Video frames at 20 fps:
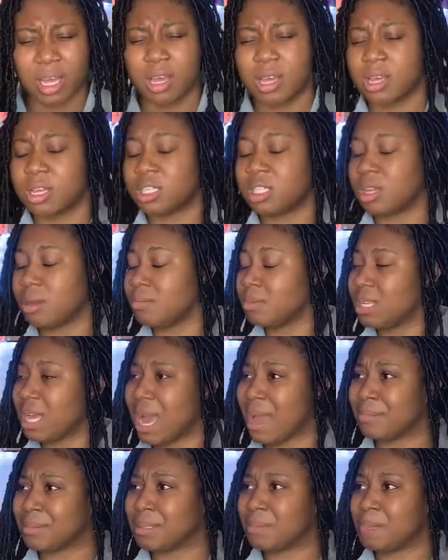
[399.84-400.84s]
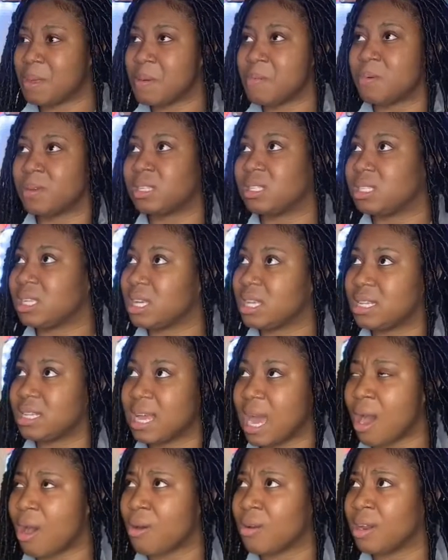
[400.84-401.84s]
Sometimes people sit
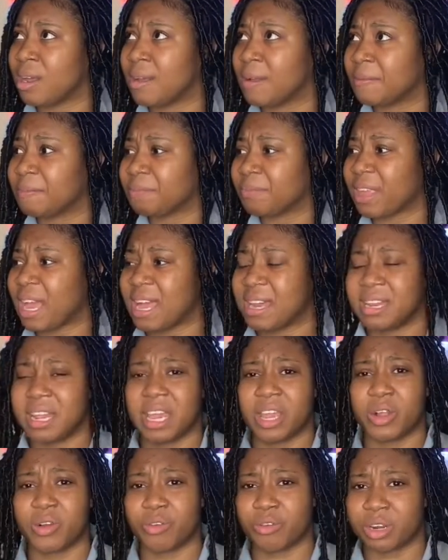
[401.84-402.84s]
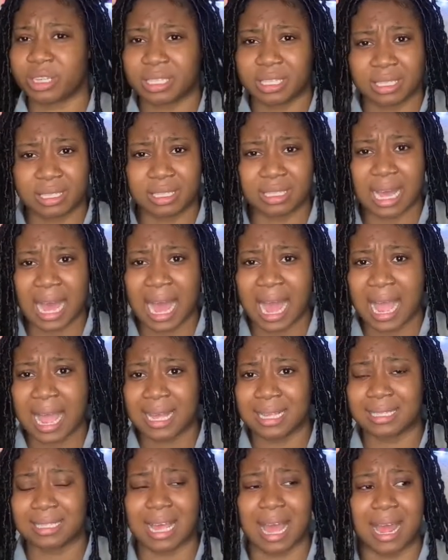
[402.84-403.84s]
down and they
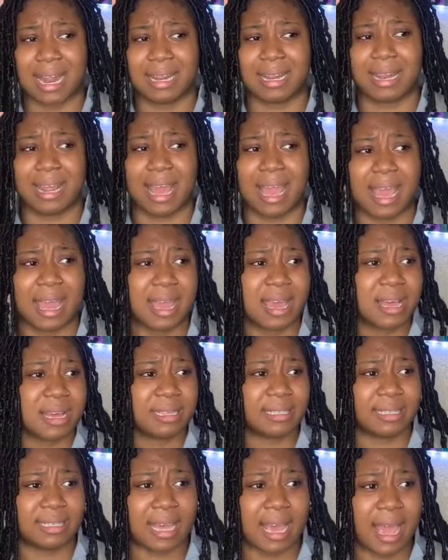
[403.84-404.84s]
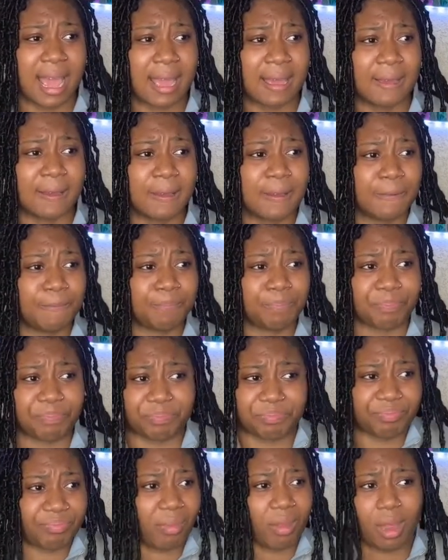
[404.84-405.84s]
criticize and they say
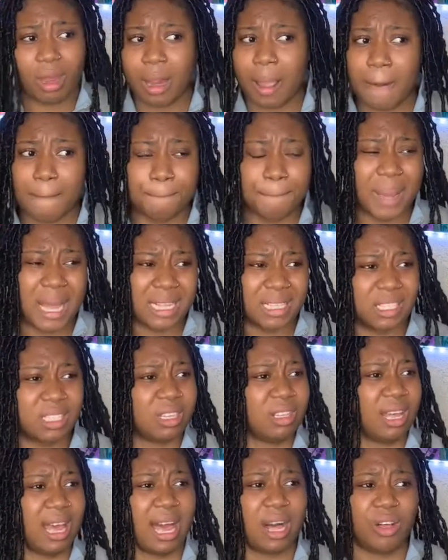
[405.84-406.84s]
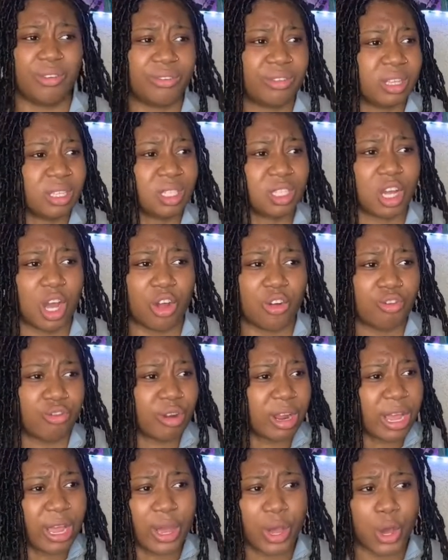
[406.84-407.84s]
mental health is not
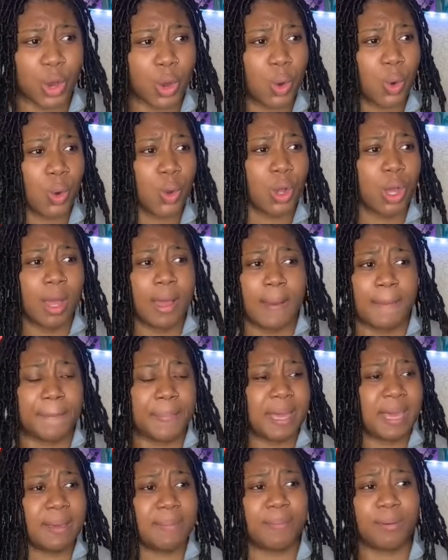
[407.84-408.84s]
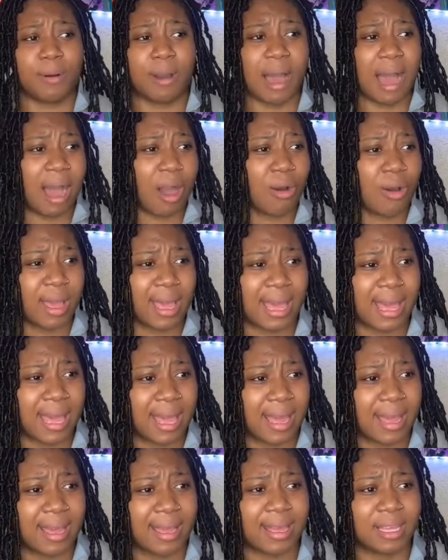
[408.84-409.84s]
real. People out
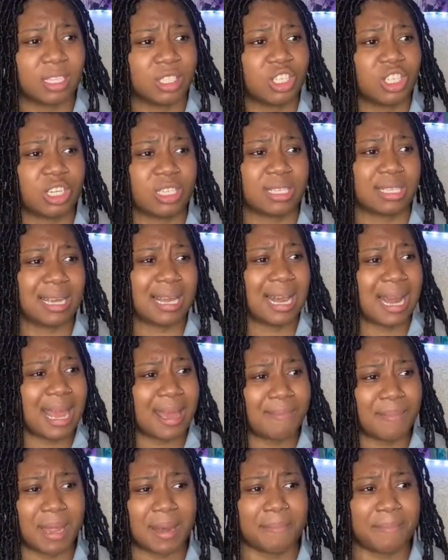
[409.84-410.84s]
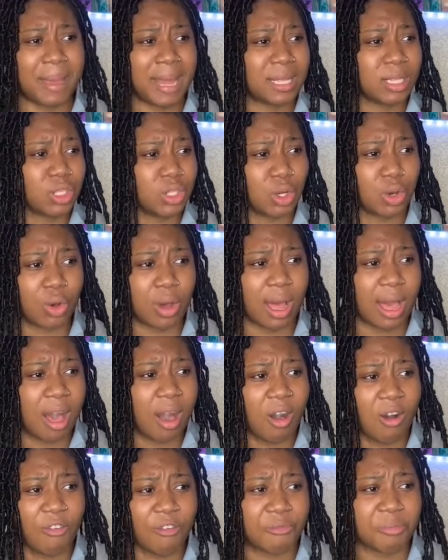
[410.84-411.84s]
here is just claiming mental
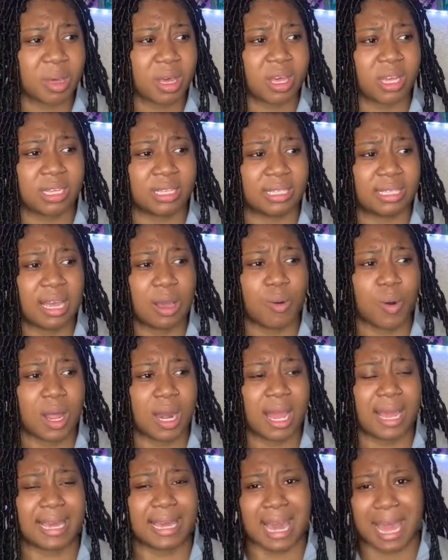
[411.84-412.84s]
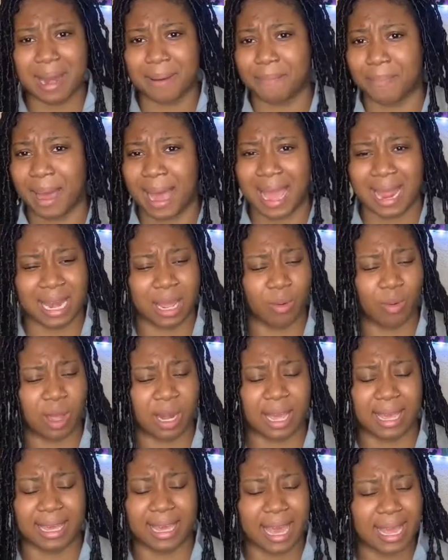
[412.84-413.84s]
health because they want to get by, they want
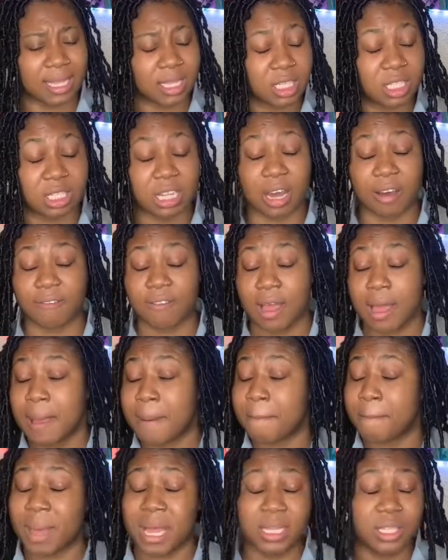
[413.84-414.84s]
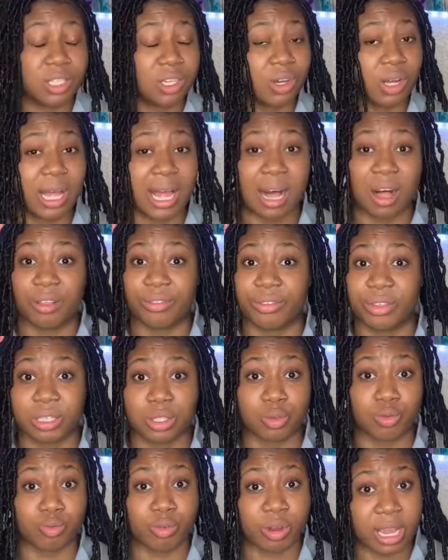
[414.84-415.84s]
to get stuff. Mental health
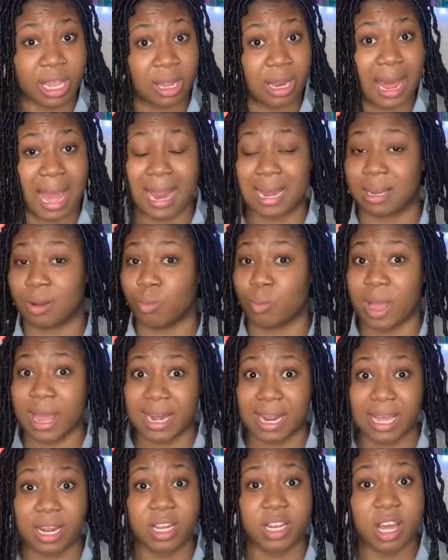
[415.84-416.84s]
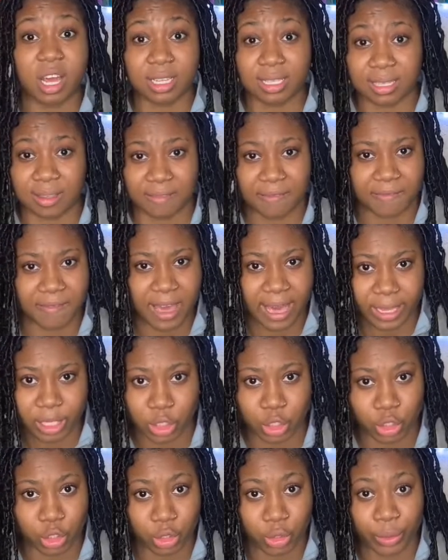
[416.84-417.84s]
is real, and when it does
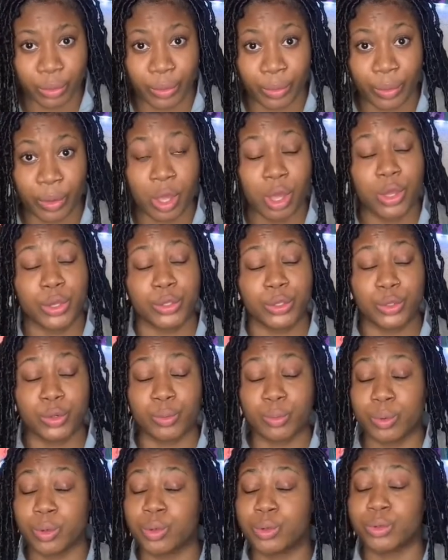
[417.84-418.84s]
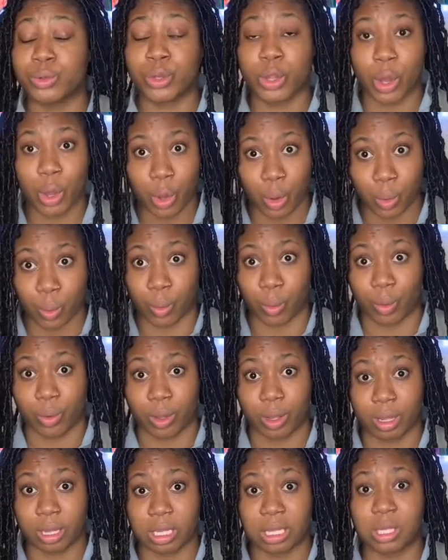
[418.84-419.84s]
affect you, you will know.
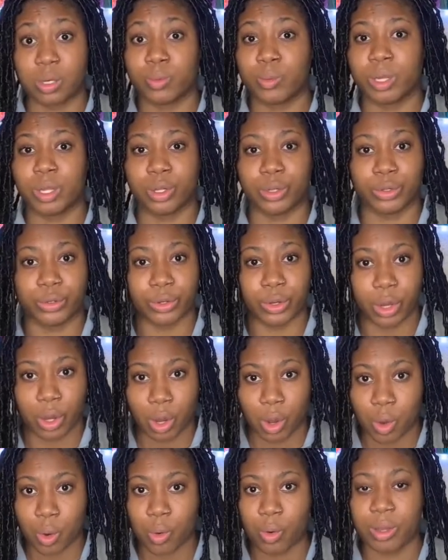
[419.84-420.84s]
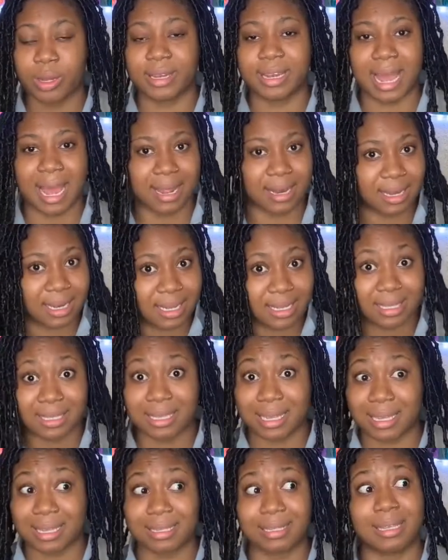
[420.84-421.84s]
You will know that this
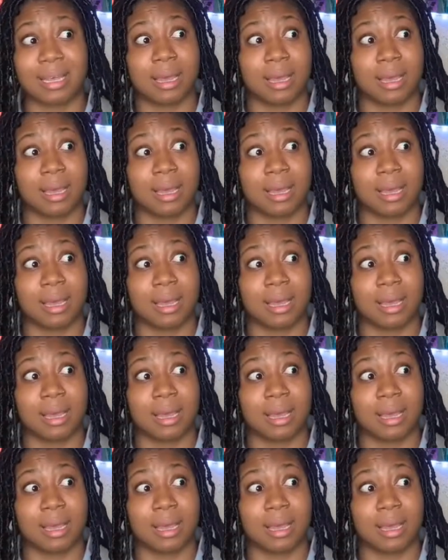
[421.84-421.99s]
is